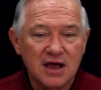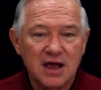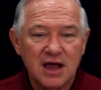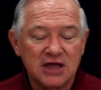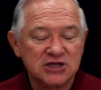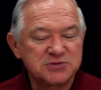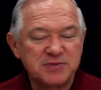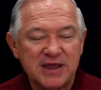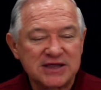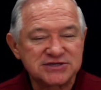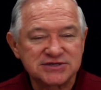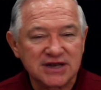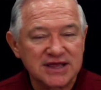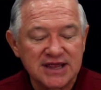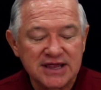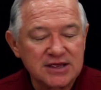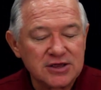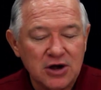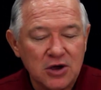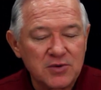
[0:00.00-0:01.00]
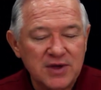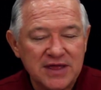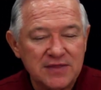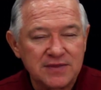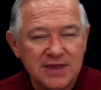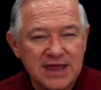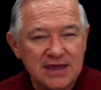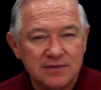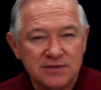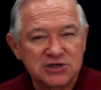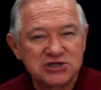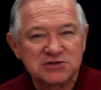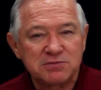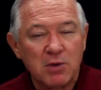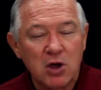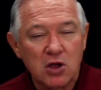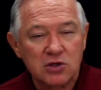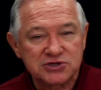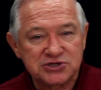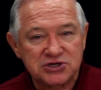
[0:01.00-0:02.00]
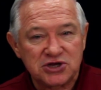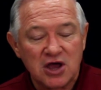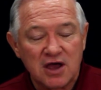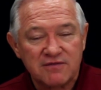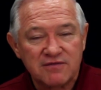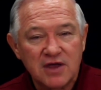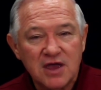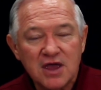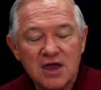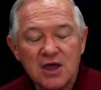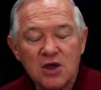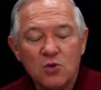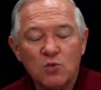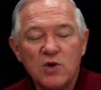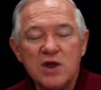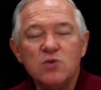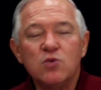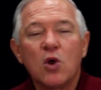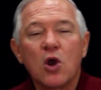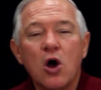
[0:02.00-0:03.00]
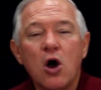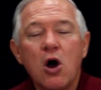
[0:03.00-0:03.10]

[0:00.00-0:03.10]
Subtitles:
especially in the small stuff. We will